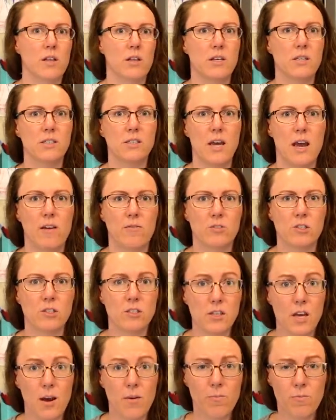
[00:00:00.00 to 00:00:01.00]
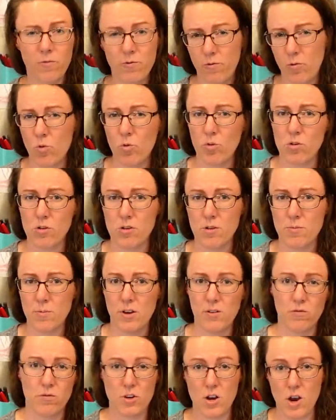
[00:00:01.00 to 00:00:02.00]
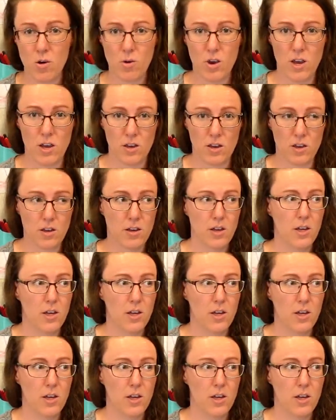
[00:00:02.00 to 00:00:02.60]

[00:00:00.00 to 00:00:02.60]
least have some form of knowing